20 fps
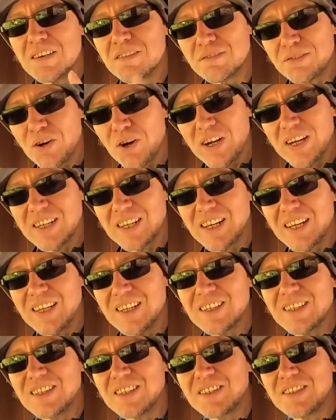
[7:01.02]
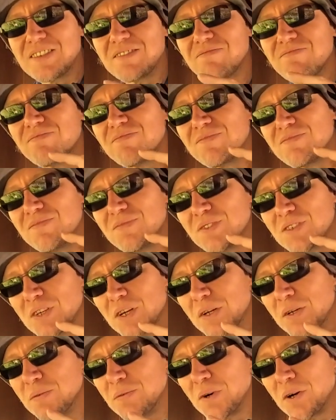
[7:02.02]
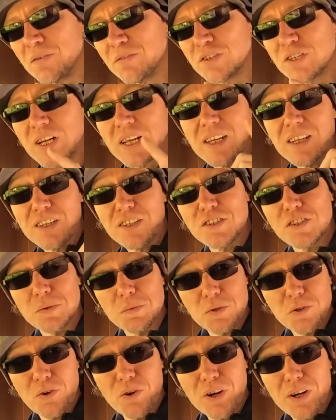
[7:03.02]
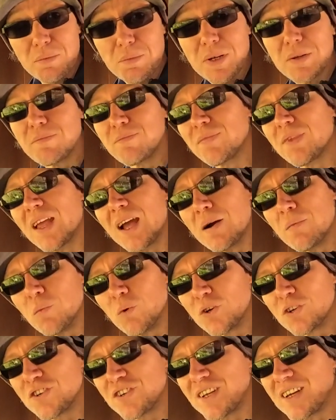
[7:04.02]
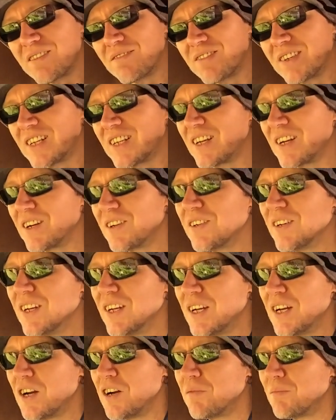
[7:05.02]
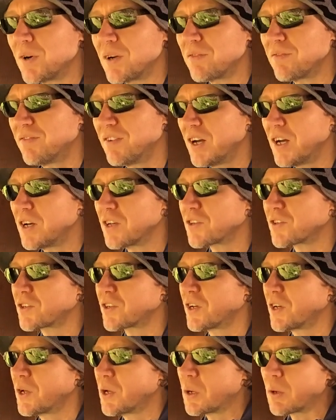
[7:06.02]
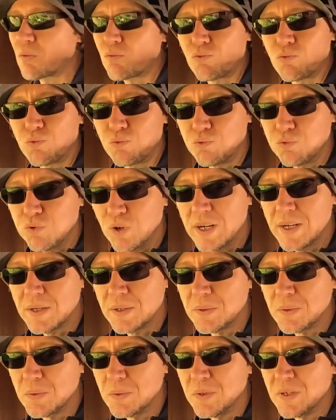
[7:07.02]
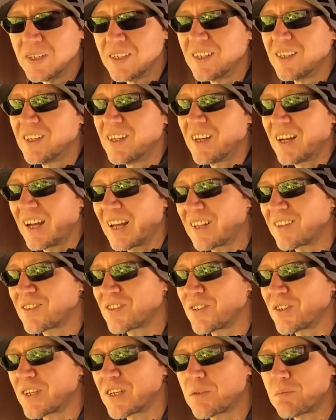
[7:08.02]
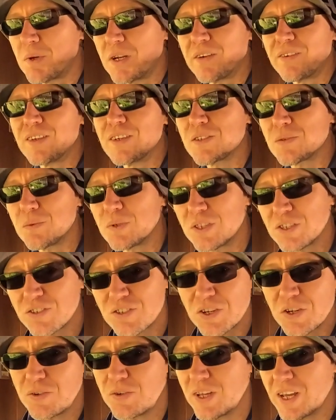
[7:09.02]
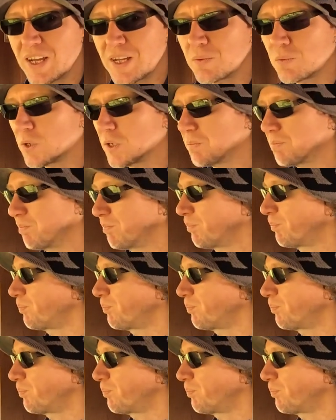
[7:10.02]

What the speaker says: Friday, so obviously subscribe and watch that video of my first real hands-on experience with the Sony